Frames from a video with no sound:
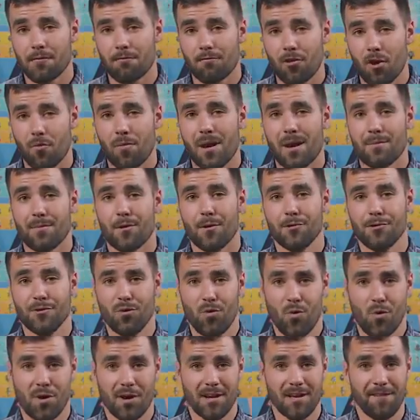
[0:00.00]
your robot mode to
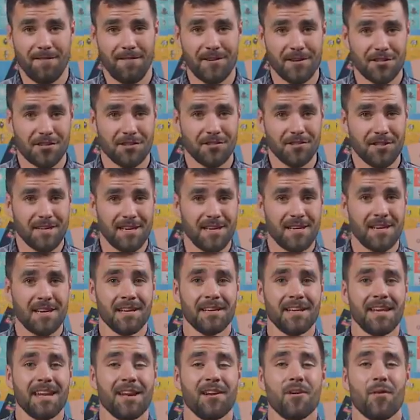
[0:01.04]
work efficiently, you
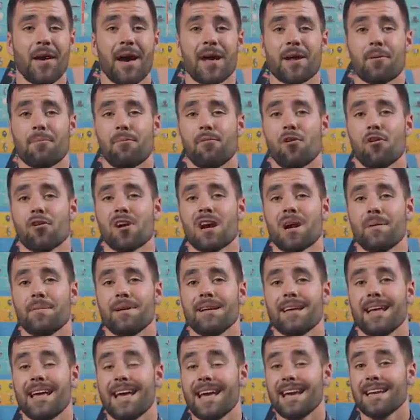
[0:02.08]
need to know how to program
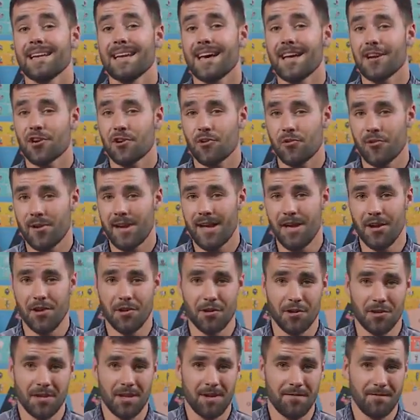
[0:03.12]
it and how to create a
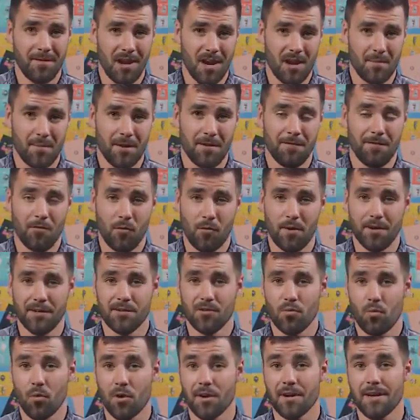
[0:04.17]
good environment for it
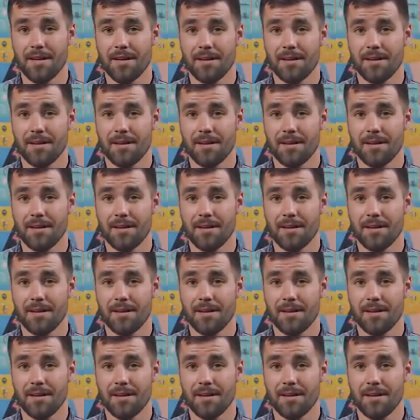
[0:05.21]
to work